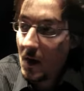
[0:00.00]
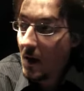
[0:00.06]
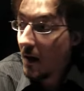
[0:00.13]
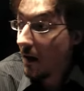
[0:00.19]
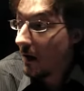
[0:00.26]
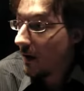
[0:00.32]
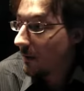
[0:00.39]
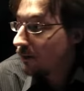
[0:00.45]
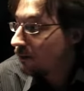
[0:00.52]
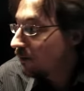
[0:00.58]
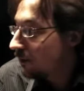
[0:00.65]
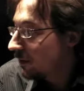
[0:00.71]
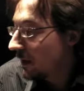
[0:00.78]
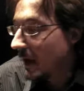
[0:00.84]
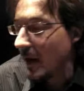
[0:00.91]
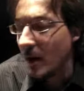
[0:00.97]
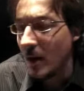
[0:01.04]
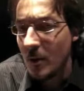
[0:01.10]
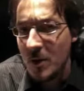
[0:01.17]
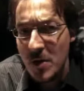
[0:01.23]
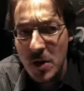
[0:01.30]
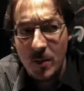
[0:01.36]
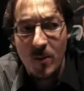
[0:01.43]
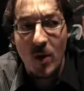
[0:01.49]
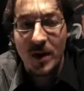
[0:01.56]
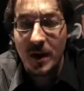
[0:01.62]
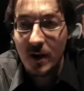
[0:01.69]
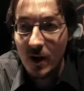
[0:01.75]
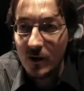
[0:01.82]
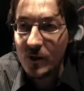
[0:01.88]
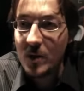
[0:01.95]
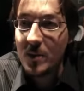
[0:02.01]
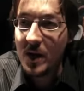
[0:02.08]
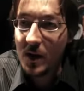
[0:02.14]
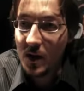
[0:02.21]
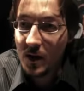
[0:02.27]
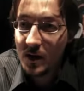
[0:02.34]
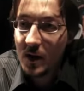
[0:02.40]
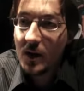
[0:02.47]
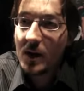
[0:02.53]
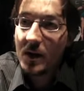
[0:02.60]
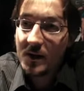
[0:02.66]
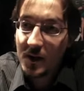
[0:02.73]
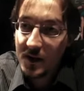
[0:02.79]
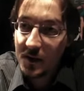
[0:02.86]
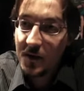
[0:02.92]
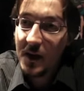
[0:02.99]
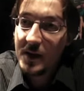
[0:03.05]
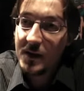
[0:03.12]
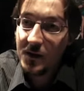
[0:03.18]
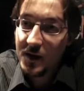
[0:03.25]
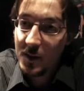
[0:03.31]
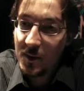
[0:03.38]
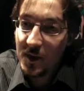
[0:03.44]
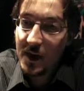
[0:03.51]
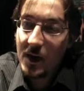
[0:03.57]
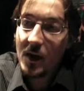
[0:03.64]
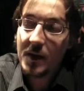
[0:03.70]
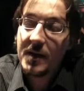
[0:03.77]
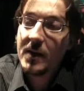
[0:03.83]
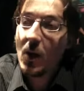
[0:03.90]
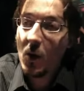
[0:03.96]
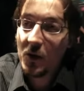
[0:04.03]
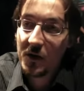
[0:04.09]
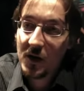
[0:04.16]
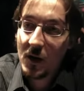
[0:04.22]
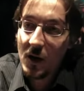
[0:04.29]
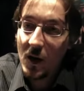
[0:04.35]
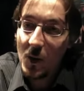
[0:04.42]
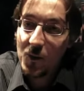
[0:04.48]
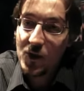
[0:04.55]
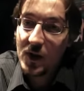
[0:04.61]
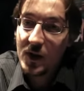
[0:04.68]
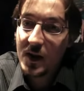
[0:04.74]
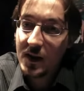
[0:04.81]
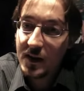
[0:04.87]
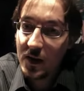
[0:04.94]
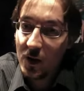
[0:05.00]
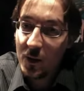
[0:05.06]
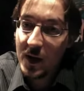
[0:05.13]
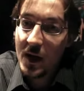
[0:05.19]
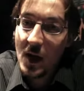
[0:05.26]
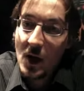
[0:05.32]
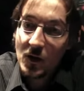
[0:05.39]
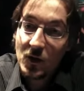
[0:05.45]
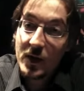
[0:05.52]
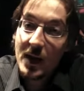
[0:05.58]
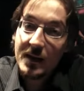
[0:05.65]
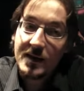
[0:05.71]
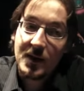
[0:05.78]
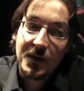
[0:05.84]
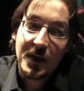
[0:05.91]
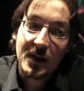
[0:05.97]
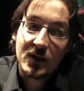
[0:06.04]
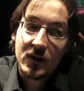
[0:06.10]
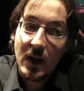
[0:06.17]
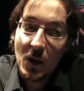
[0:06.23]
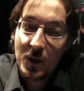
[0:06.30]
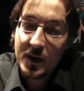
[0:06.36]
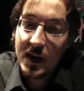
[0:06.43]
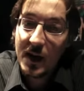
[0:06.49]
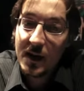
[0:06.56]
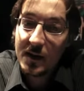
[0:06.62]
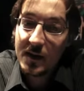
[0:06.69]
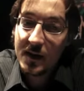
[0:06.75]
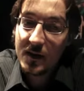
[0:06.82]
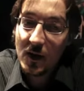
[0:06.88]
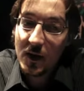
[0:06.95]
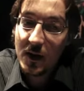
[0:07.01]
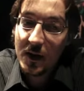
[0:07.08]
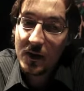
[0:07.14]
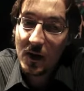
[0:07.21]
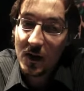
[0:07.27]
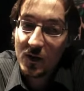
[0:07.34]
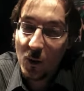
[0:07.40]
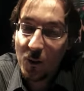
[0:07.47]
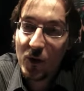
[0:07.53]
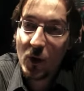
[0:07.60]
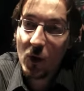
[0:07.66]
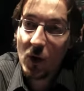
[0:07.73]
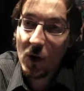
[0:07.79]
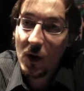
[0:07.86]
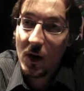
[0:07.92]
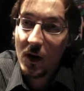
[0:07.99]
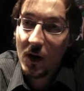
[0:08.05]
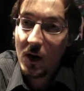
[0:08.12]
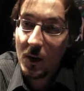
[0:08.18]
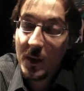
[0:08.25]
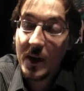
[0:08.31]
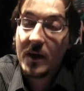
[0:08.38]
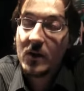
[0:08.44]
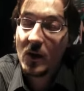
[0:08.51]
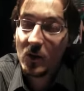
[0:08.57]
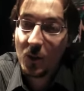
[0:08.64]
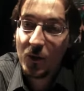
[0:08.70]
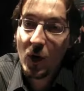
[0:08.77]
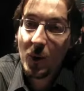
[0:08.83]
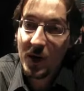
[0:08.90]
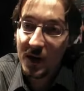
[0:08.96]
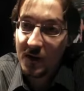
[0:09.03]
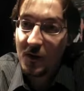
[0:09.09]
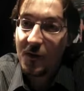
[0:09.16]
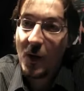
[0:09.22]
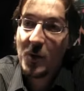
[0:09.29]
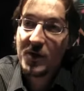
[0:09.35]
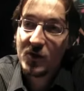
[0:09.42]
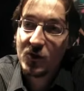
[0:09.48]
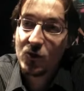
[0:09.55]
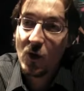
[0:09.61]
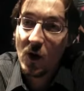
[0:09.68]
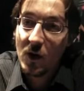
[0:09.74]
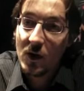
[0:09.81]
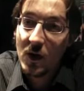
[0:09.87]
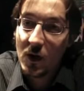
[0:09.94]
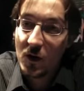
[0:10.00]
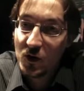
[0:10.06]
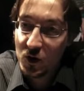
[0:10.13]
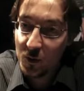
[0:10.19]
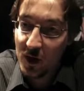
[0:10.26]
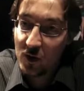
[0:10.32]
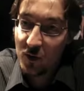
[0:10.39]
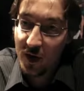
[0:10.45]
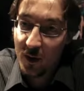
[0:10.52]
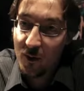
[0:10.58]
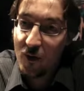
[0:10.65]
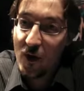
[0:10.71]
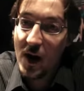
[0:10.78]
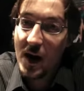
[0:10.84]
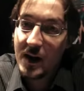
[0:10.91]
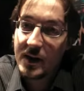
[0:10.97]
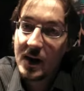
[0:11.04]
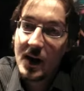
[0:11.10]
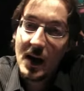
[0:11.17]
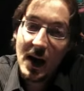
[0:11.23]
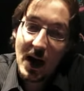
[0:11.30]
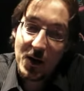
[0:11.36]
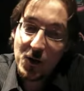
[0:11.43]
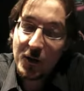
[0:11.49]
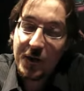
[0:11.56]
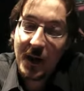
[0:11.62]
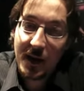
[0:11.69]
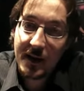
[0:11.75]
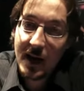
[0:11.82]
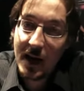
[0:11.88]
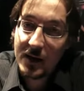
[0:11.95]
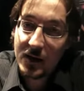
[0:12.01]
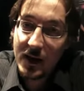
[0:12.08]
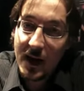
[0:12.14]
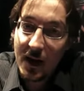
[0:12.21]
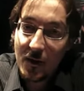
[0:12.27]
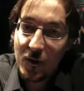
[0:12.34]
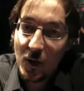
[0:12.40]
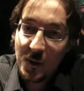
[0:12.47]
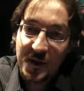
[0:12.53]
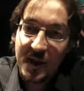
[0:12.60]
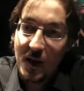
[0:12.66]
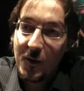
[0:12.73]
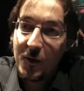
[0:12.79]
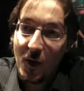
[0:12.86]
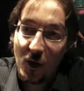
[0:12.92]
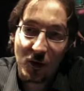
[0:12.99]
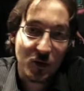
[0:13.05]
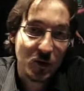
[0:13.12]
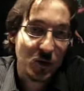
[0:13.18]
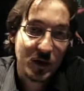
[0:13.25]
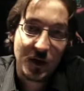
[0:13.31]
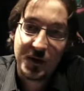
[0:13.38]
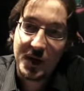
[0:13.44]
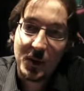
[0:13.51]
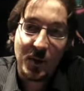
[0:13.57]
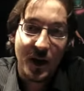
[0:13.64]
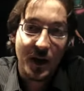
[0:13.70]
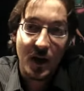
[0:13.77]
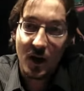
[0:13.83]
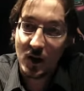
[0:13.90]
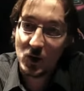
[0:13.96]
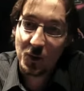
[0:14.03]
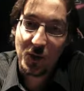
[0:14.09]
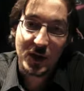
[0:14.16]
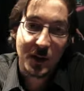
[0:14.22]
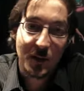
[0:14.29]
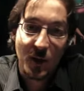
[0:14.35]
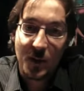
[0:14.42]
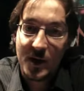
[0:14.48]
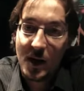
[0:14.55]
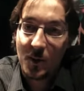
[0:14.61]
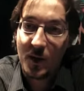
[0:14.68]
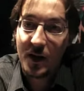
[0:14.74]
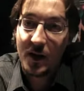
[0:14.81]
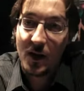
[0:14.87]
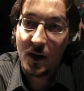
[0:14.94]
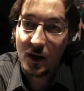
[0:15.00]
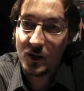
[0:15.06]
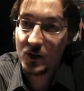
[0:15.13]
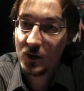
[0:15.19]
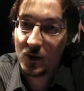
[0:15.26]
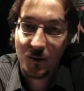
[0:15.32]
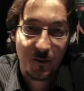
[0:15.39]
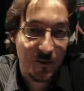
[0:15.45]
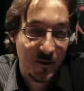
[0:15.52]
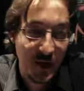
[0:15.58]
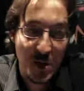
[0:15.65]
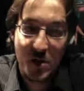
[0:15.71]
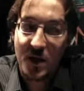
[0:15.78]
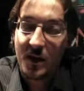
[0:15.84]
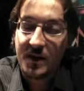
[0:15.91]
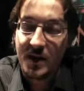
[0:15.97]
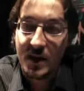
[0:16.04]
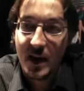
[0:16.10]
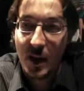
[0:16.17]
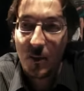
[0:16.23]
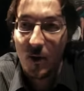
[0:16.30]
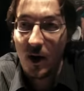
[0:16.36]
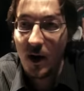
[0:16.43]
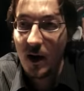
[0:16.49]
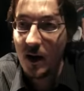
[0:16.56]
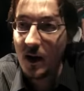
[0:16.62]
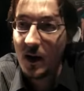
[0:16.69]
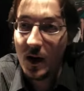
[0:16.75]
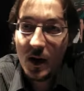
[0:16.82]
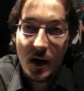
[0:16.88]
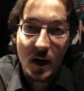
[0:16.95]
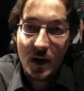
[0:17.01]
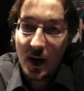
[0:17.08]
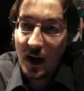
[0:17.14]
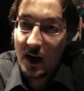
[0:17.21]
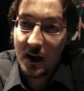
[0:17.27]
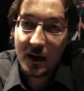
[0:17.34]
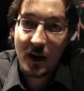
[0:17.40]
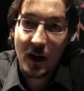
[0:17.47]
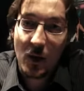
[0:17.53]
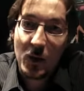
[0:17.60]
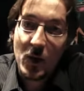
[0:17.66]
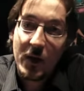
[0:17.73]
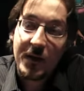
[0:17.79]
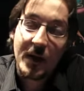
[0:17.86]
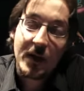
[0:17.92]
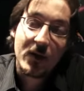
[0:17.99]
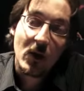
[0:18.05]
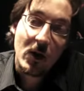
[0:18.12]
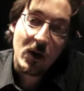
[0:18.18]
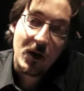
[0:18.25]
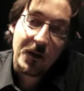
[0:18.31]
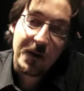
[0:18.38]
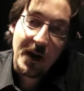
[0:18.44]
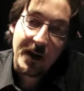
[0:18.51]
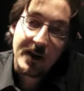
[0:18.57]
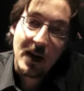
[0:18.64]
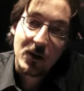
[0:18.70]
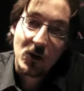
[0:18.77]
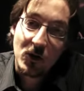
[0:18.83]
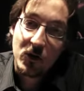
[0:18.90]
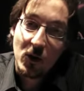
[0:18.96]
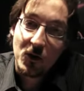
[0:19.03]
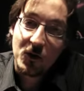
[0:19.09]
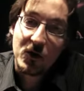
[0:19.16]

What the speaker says: We ship more than 100 million certified DVD players and other product category. So yes, DivX nowadays is a pure, I mean not a pure, but it's a very strong consumer electronic brand, and you'll find that again from cell phone to DVD player to portable media player to digital still camera. And you even find that also on